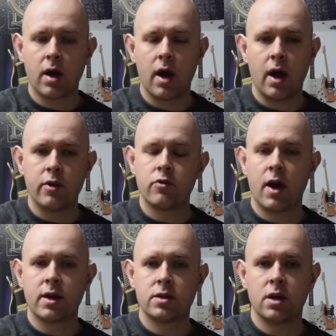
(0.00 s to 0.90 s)
and
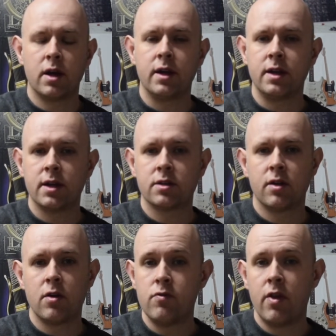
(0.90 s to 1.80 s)
try to adhere to
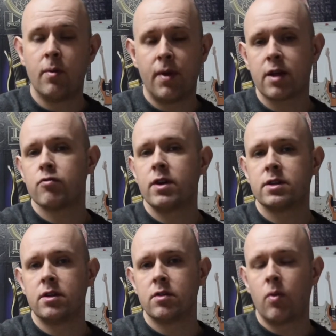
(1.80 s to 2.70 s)
the rhythm that's
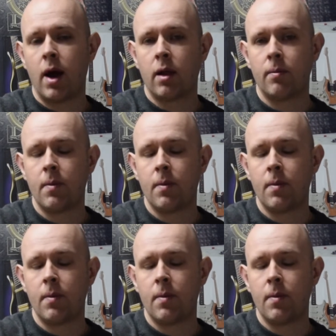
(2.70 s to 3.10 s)
written as well.